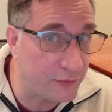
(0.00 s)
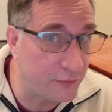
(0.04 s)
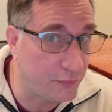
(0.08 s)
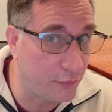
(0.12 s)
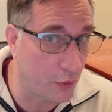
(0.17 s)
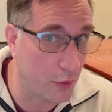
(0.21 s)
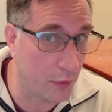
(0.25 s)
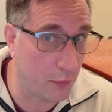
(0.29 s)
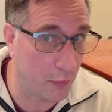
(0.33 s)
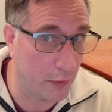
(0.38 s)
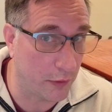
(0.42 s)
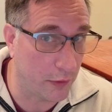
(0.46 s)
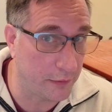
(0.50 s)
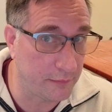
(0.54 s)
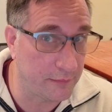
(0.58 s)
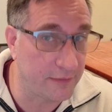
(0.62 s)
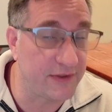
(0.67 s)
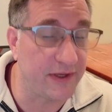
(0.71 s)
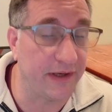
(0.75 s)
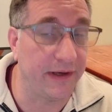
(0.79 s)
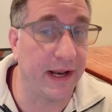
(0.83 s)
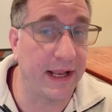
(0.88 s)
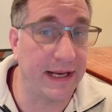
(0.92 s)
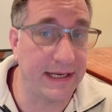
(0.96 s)
forward
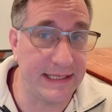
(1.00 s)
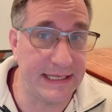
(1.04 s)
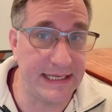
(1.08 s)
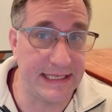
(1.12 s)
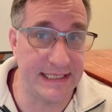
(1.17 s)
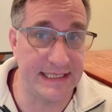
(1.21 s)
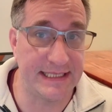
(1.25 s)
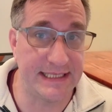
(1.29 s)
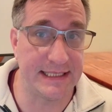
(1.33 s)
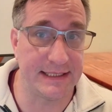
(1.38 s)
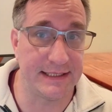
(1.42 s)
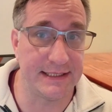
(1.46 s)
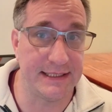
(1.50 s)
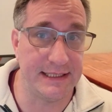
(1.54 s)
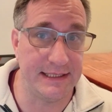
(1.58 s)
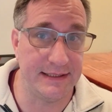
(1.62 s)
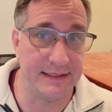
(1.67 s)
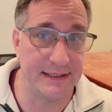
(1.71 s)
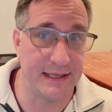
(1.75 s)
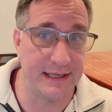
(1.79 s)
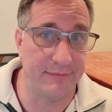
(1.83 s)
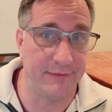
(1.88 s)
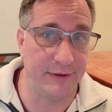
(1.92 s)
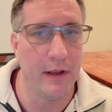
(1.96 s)
to
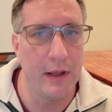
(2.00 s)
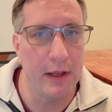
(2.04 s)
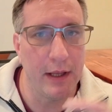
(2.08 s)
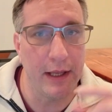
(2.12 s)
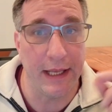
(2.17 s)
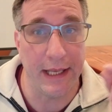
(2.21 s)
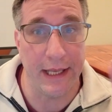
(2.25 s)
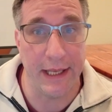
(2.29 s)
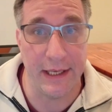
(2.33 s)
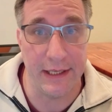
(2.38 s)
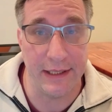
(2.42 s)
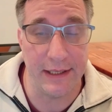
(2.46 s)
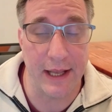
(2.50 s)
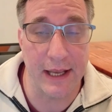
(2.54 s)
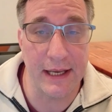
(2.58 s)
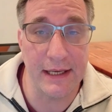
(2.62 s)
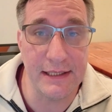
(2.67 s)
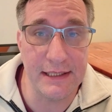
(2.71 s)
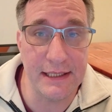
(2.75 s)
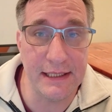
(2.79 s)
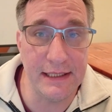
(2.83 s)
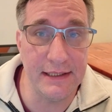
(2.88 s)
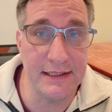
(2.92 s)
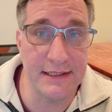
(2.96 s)
1967. In
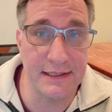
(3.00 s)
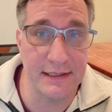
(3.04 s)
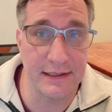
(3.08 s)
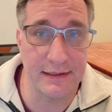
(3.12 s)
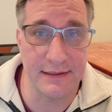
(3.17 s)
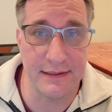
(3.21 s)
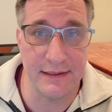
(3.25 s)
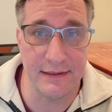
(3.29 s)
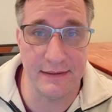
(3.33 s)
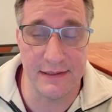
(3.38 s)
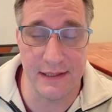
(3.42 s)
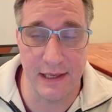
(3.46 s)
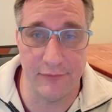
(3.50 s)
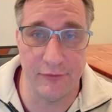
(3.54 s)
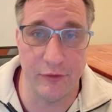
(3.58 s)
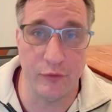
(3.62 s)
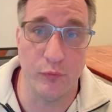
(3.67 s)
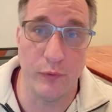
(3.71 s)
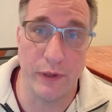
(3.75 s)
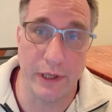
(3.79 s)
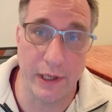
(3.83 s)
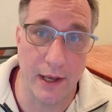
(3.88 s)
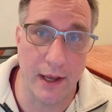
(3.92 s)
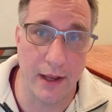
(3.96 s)
1967,
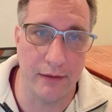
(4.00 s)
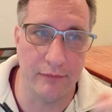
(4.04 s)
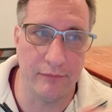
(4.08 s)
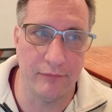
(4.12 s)
we got